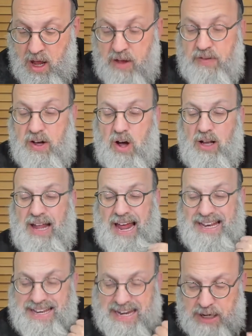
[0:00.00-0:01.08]
the
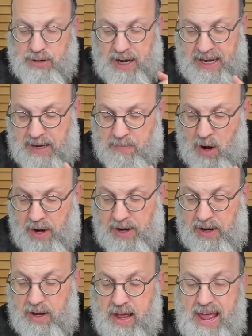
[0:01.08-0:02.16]
nira Imoi,
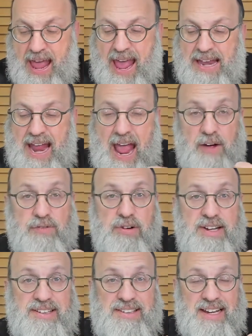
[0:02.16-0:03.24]
and
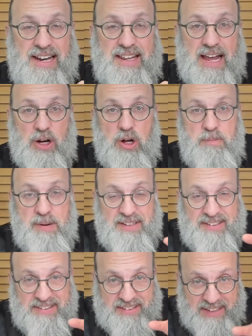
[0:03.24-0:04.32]
every city that could be
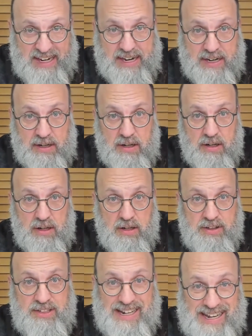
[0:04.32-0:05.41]
seen
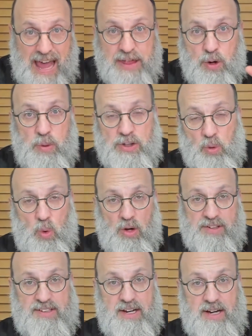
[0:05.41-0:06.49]
together with the
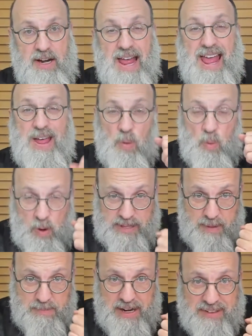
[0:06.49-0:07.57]
walled city. What
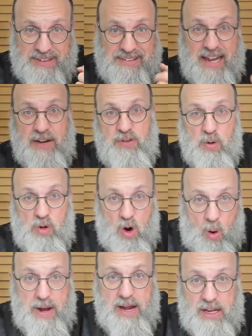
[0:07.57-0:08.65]
that means is that if you
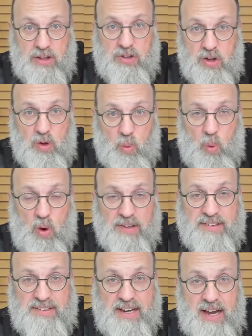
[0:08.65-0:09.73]
go into the
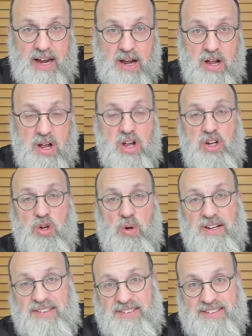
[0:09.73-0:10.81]
walled city, you
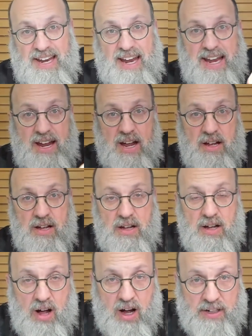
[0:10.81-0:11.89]
could see
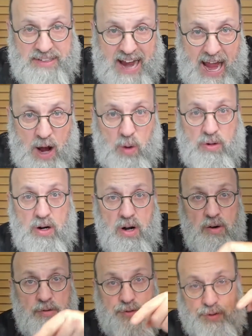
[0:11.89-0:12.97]
a town
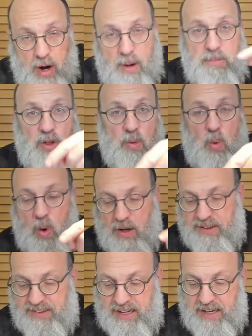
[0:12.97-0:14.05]
from the
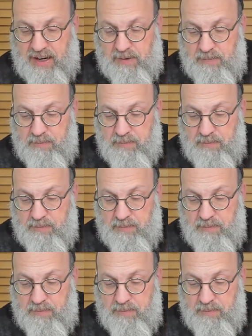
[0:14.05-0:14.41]
walled city.